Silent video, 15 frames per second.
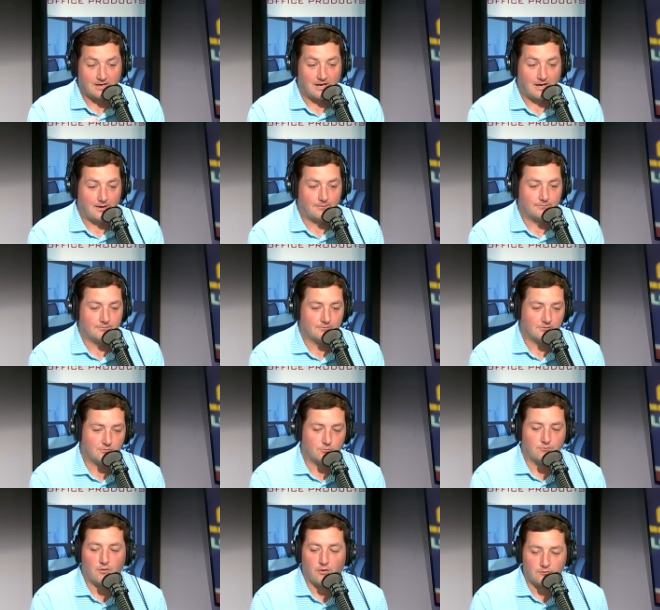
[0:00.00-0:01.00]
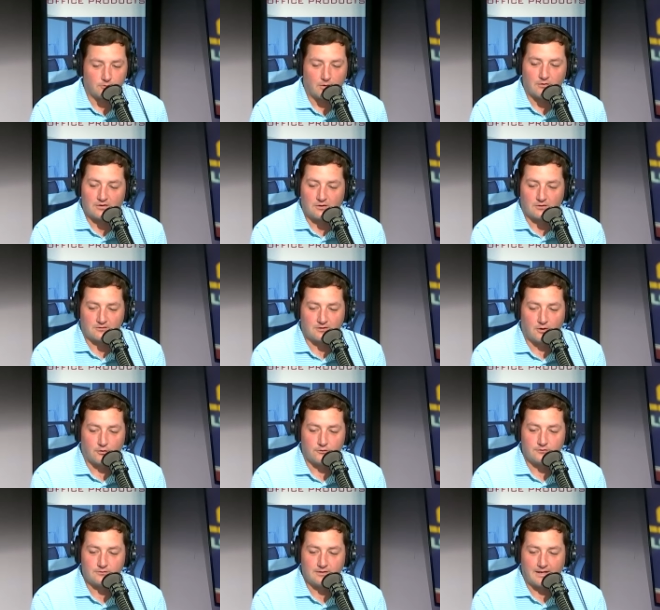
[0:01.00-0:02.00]
Balls around Chris
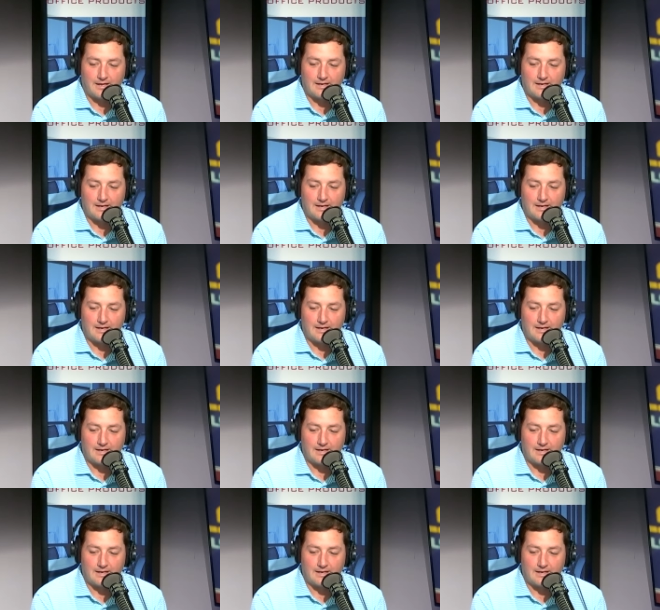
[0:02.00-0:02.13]
Hilton.